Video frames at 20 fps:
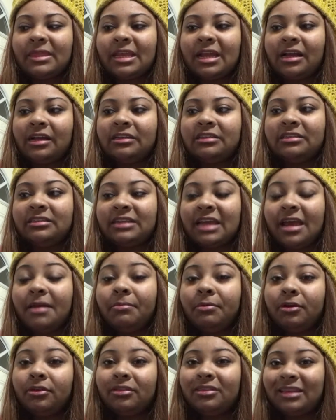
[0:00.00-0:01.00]

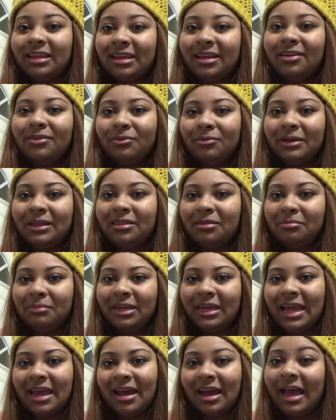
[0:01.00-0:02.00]
stable thing with
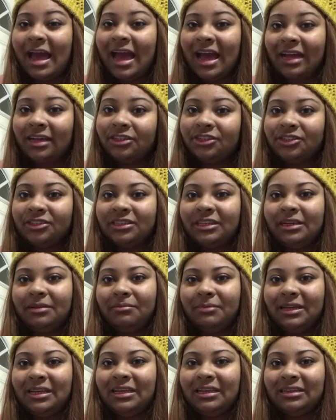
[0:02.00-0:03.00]
me actually
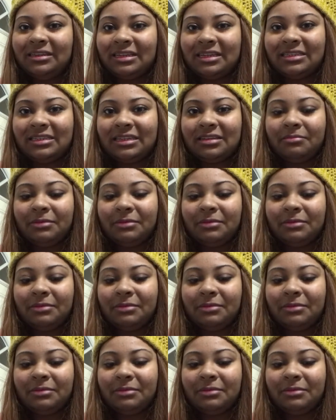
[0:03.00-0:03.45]
being dizzy,